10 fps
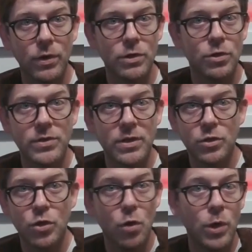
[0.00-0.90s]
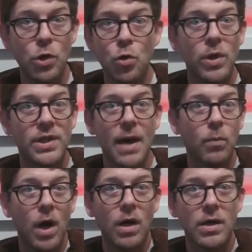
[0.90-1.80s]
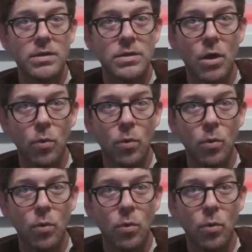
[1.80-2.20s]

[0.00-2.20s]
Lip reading: early 2000s, no one knew what that was.